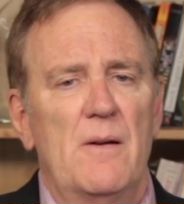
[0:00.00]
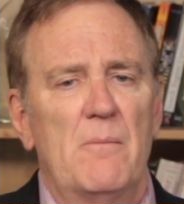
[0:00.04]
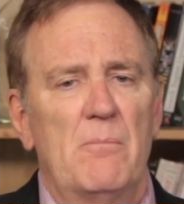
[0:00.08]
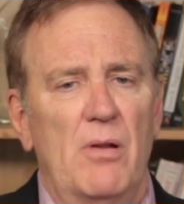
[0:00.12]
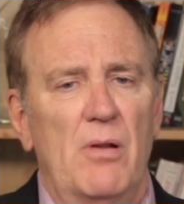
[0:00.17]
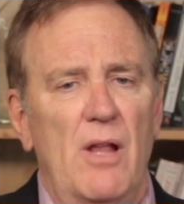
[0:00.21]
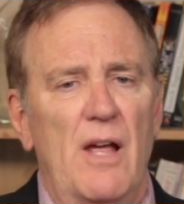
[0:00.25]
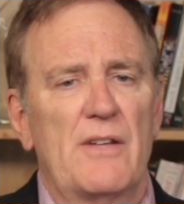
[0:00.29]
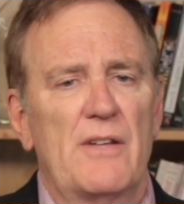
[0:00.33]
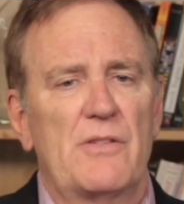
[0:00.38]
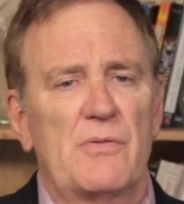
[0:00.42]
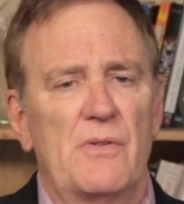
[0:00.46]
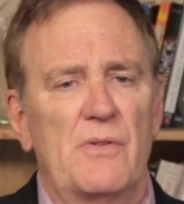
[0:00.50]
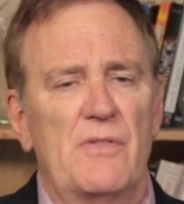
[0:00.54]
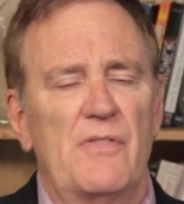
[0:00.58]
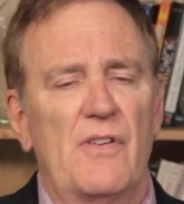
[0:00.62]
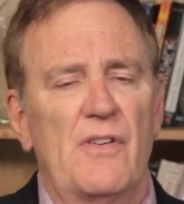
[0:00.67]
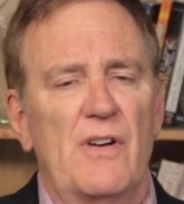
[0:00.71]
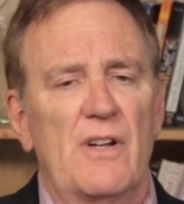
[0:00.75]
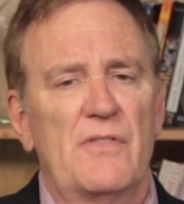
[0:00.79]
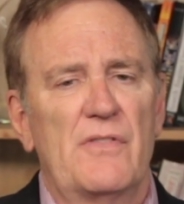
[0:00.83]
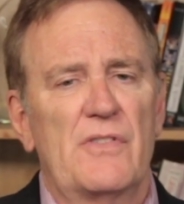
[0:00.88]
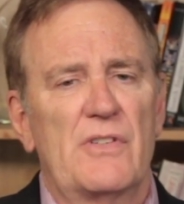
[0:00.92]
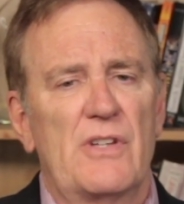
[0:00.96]
Plus,
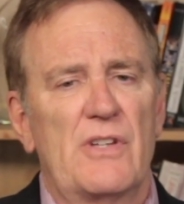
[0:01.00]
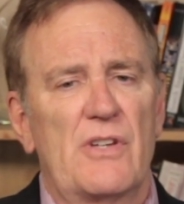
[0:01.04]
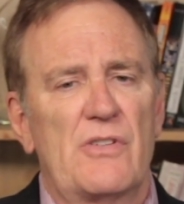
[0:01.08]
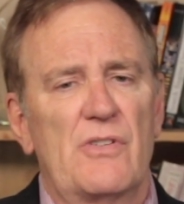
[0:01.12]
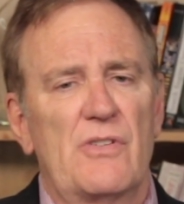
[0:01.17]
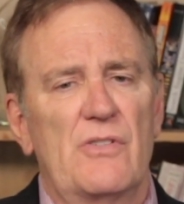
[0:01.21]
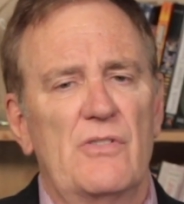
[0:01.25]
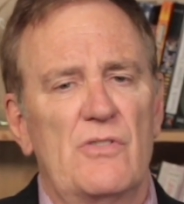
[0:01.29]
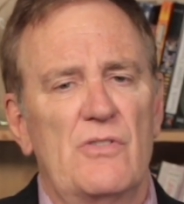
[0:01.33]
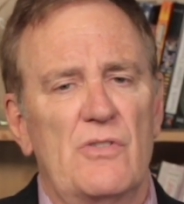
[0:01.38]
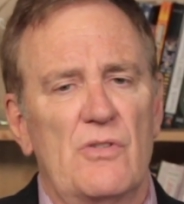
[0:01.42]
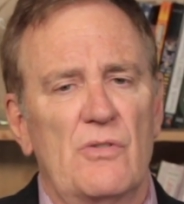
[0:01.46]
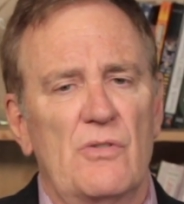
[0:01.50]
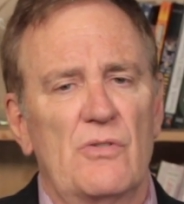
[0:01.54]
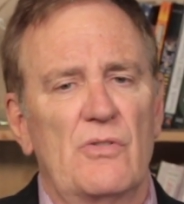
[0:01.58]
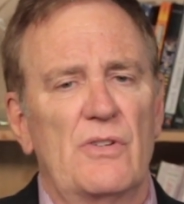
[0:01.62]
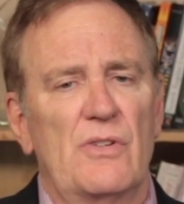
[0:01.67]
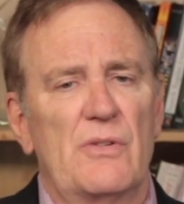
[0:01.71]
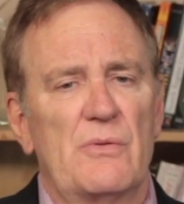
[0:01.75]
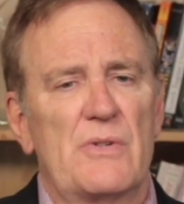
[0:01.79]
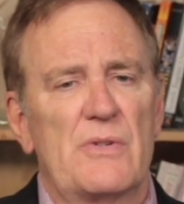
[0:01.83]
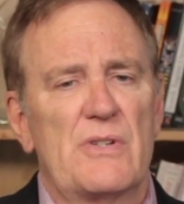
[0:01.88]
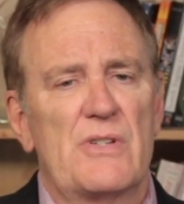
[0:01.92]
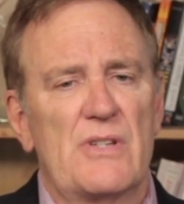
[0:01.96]
referring physicians
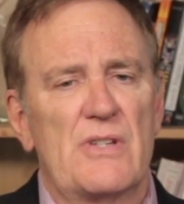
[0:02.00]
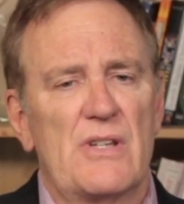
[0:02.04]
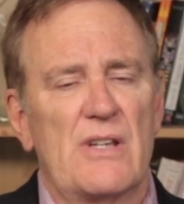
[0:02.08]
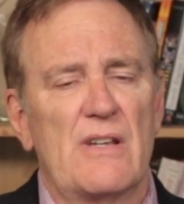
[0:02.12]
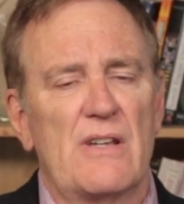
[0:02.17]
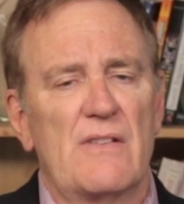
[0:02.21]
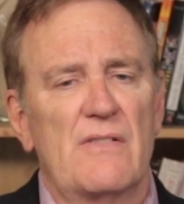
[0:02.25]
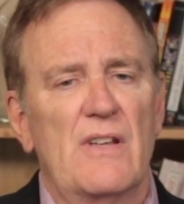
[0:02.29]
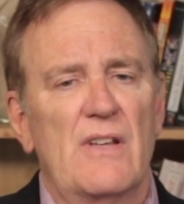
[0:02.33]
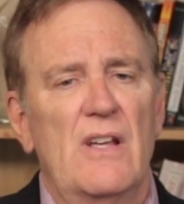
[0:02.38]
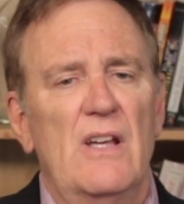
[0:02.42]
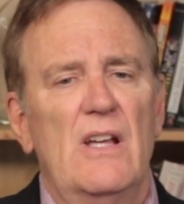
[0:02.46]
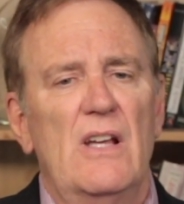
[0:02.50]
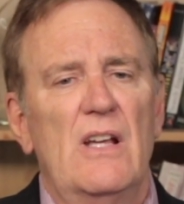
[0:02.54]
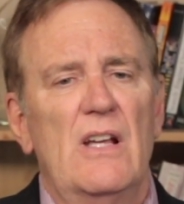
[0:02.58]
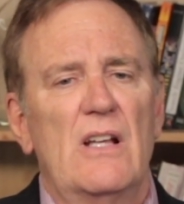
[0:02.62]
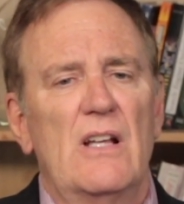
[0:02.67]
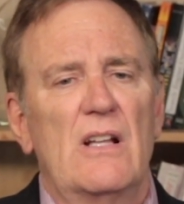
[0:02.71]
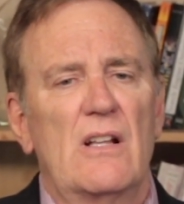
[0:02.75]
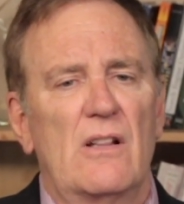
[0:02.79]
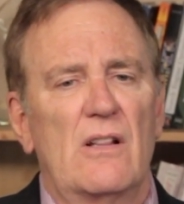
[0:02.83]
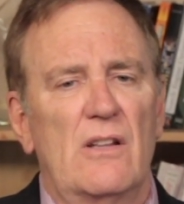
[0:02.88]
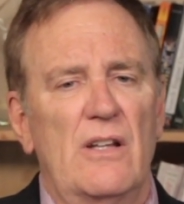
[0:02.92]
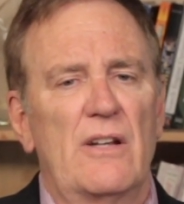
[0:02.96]
usually receive
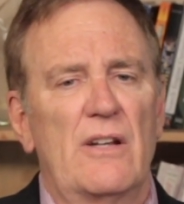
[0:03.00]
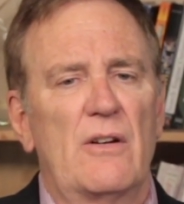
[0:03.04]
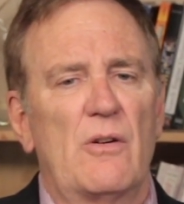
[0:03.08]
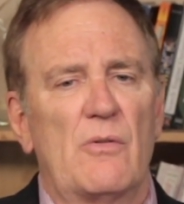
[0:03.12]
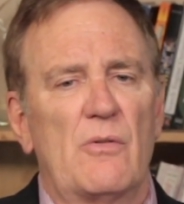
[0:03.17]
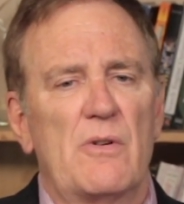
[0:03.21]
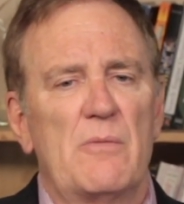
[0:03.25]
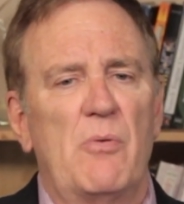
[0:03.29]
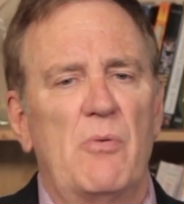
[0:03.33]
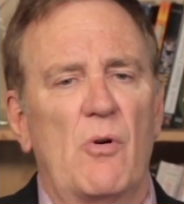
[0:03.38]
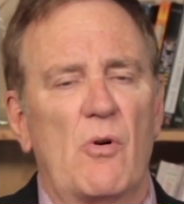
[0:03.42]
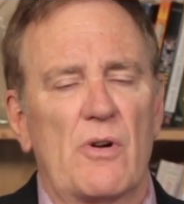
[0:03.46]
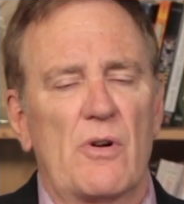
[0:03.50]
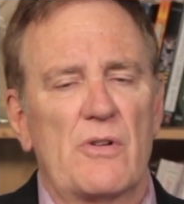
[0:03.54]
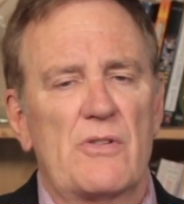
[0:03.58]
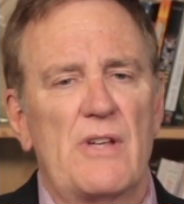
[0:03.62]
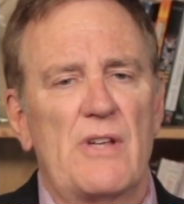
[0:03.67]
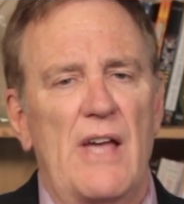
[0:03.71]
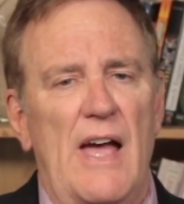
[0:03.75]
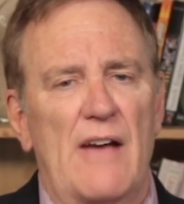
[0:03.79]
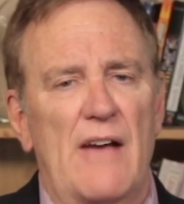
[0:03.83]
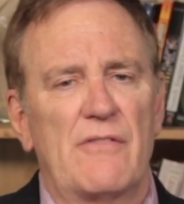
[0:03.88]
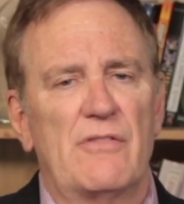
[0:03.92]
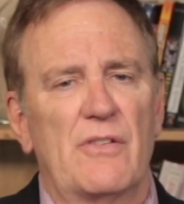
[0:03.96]
clinical reports
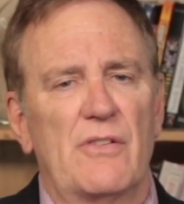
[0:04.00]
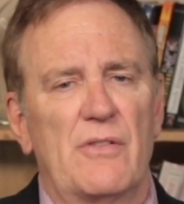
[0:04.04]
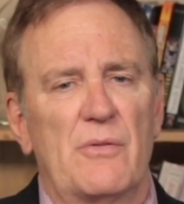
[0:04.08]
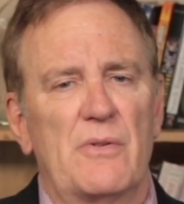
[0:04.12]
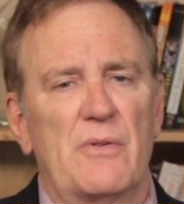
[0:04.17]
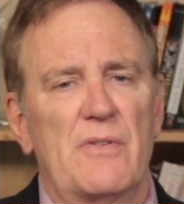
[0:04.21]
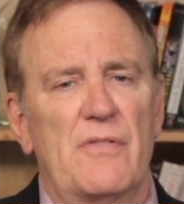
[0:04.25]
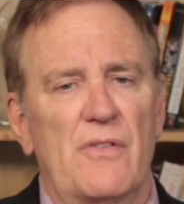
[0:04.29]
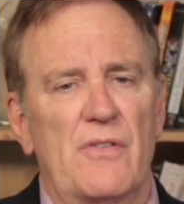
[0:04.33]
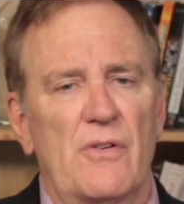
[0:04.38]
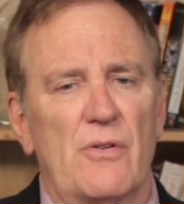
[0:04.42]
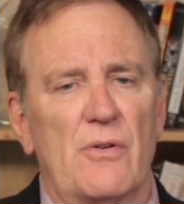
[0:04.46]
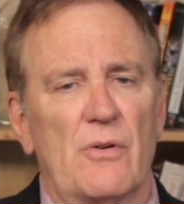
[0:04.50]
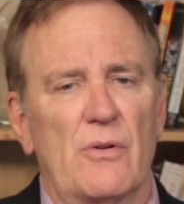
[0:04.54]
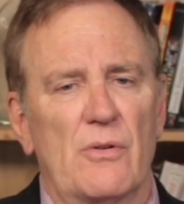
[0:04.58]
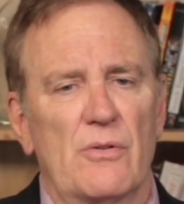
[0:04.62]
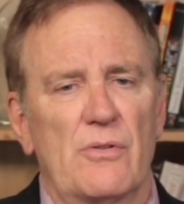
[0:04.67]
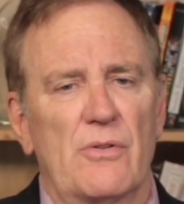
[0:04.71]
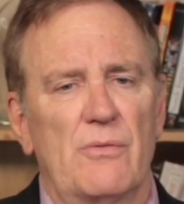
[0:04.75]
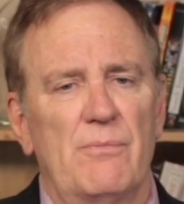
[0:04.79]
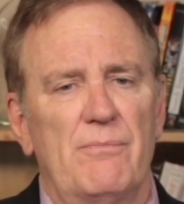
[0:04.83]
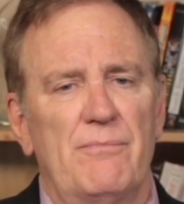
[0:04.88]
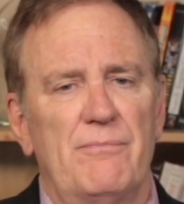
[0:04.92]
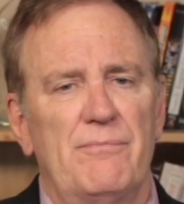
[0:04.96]
after the
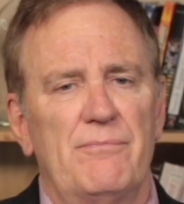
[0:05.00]
referrals.